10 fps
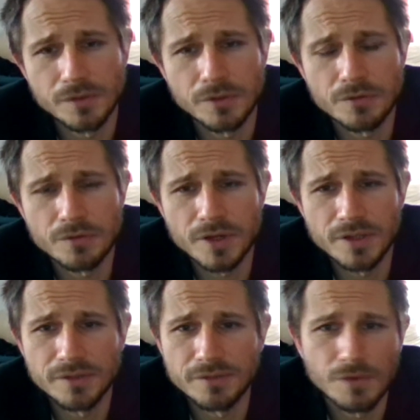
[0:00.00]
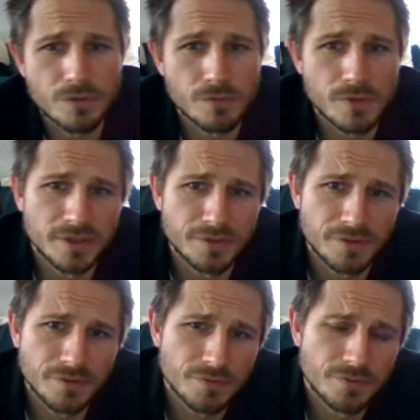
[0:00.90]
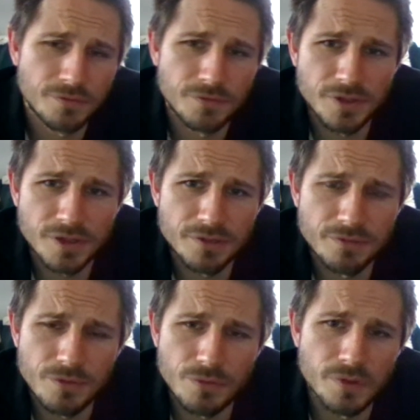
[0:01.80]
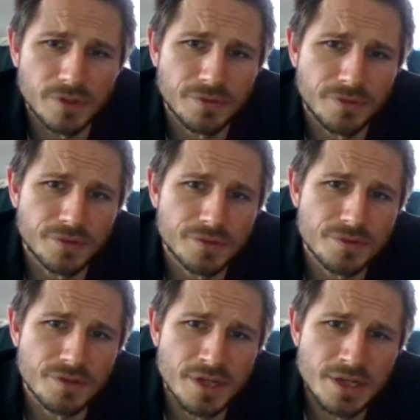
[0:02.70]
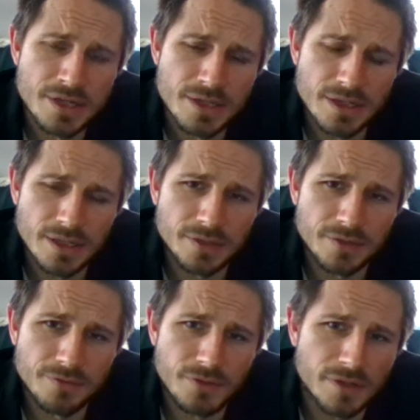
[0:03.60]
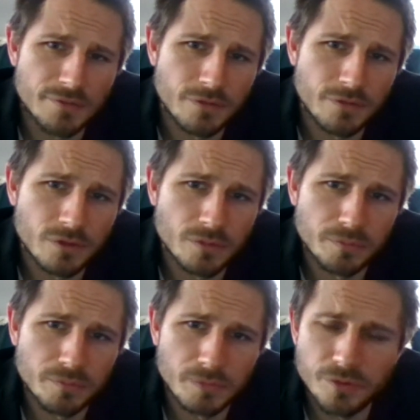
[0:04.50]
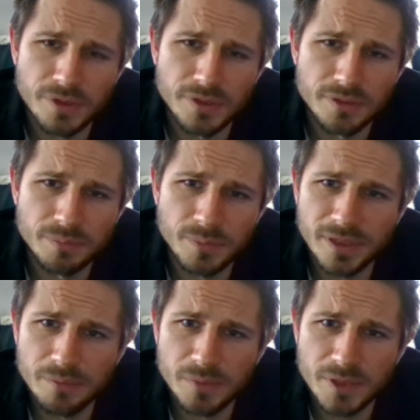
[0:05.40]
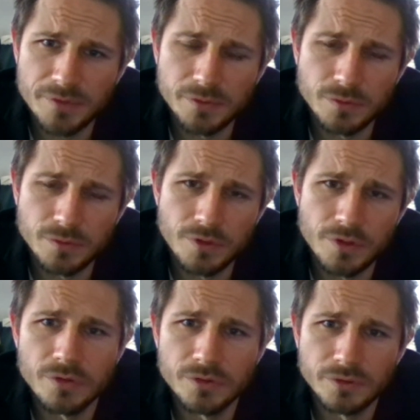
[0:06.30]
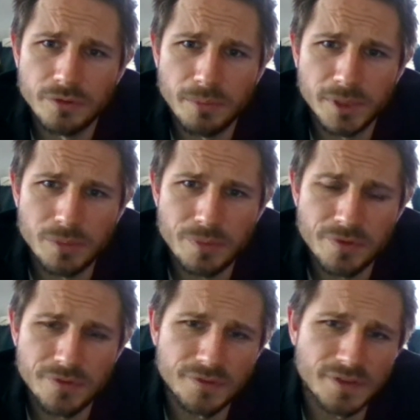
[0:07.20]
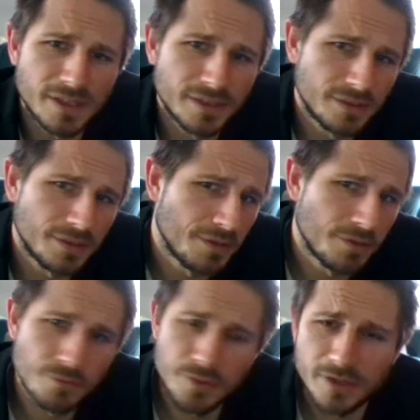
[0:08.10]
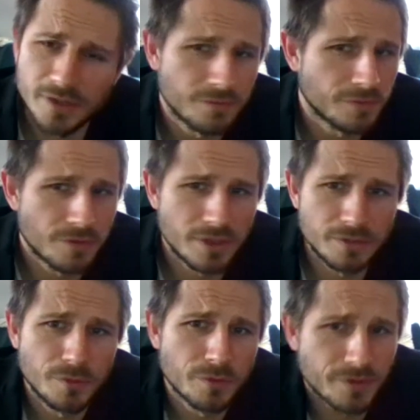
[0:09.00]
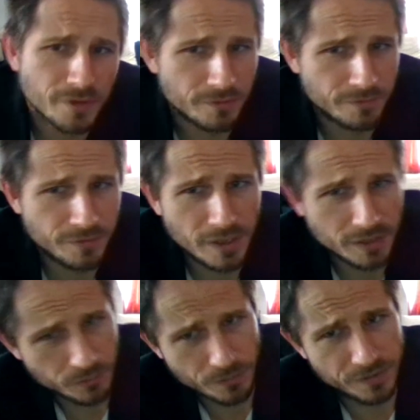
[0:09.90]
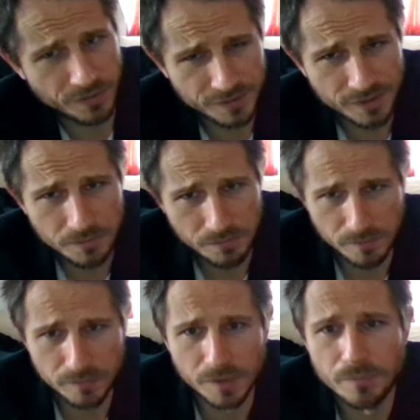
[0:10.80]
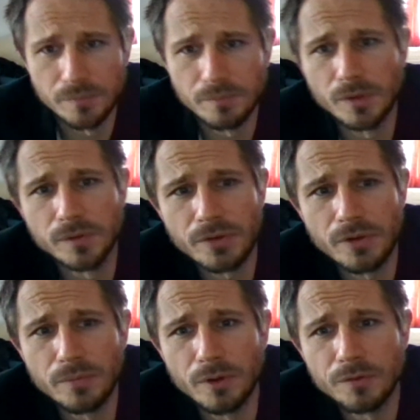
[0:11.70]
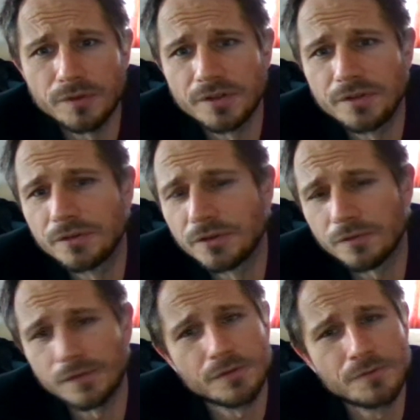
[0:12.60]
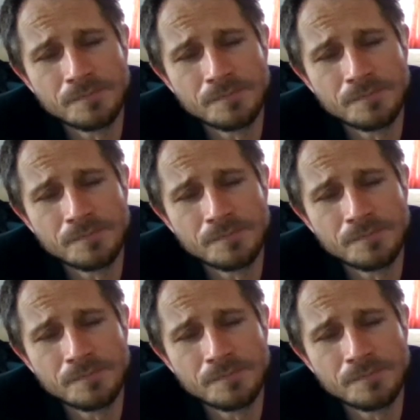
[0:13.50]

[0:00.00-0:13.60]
great visuals, VR visuals. And this VR form created by my studio, Dream Adoption Society. We have great music of Jan Duszyński, the Polish composer, so